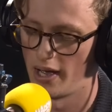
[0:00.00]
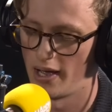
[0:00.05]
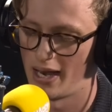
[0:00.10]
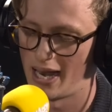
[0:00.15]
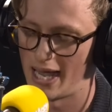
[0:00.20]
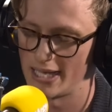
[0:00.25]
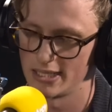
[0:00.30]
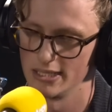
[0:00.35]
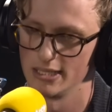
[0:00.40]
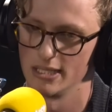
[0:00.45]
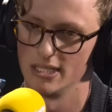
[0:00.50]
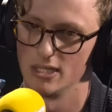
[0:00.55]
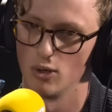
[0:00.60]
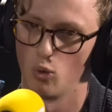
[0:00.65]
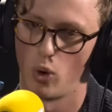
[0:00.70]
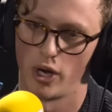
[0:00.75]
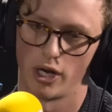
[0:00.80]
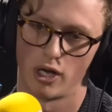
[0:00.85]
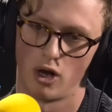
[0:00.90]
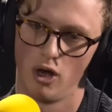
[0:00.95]
lessons until
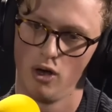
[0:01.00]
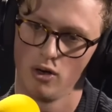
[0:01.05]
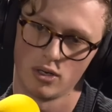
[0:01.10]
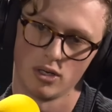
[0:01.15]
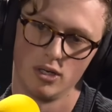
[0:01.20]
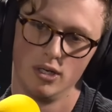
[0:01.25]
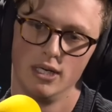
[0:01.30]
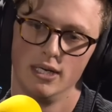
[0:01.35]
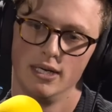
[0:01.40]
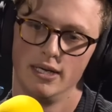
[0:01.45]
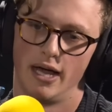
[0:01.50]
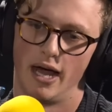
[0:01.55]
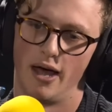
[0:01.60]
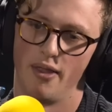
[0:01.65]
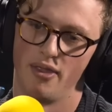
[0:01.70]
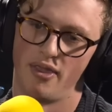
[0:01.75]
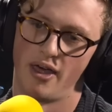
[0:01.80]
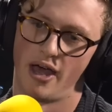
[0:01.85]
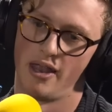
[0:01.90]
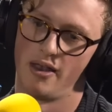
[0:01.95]
1 o'clock.
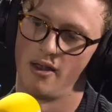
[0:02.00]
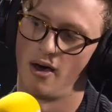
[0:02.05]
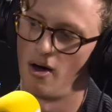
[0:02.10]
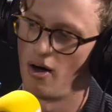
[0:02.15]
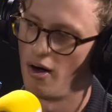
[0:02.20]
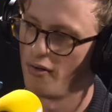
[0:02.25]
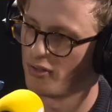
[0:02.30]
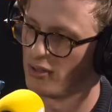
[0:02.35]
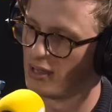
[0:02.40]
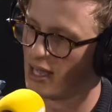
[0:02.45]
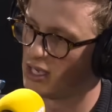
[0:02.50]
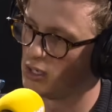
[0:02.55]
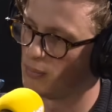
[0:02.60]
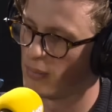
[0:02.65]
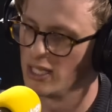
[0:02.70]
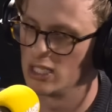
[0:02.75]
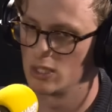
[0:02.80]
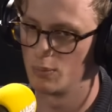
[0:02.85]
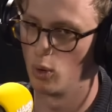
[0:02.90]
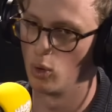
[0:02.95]
And then after that, you
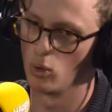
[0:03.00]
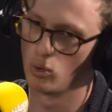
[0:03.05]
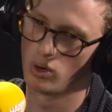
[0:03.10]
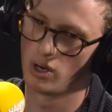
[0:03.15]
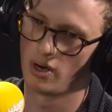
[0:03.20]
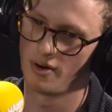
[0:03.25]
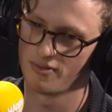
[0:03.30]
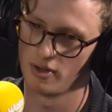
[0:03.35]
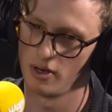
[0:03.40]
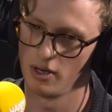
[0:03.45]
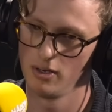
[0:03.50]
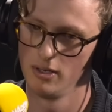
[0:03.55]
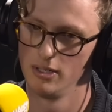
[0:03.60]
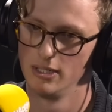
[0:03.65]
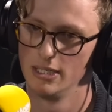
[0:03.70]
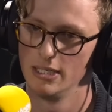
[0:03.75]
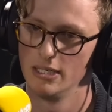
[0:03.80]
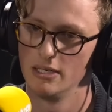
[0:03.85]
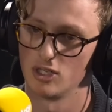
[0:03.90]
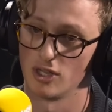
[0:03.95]
played sport all afternoon.
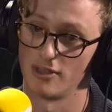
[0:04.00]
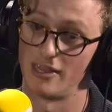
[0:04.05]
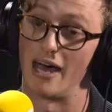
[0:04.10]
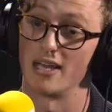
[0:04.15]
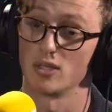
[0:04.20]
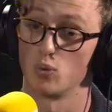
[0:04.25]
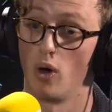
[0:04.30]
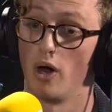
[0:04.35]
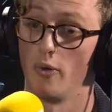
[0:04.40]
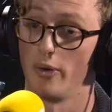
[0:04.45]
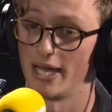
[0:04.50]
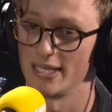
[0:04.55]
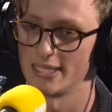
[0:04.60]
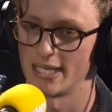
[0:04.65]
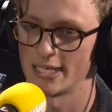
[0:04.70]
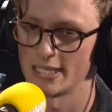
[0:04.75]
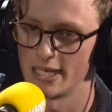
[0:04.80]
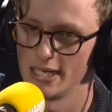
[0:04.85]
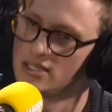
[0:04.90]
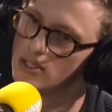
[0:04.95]
So that's why we had
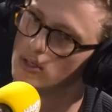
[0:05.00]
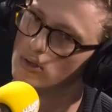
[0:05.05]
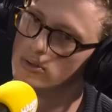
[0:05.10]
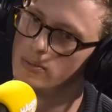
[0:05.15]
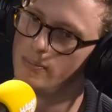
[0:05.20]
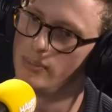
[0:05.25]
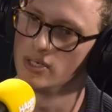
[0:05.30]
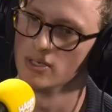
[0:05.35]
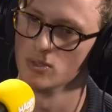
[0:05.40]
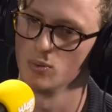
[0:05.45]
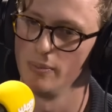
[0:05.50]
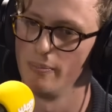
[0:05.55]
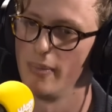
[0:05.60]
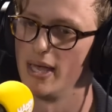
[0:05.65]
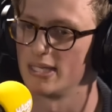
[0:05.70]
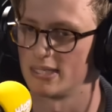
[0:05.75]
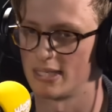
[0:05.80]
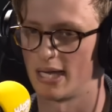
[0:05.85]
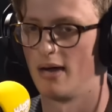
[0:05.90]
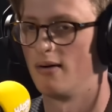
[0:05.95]
Saturday school, because we
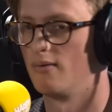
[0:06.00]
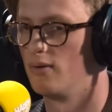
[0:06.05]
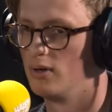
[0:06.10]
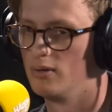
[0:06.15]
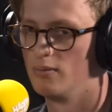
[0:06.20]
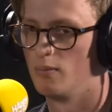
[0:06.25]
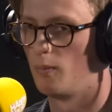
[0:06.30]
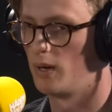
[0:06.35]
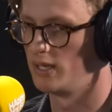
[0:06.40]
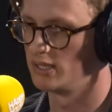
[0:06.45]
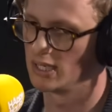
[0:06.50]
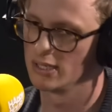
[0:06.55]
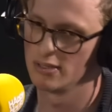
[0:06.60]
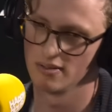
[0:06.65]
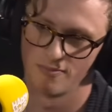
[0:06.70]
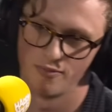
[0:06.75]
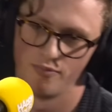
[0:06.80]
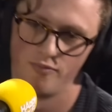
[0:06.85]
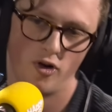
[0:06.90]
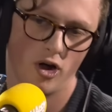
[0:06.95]
missed out on Wednesdays
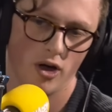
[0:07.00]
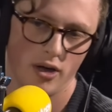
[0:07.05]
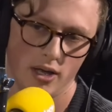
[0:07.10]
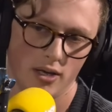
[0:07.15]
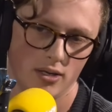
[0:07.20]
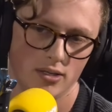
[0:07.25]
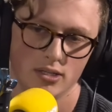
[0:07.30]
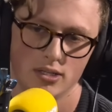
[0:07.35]
and Fridays.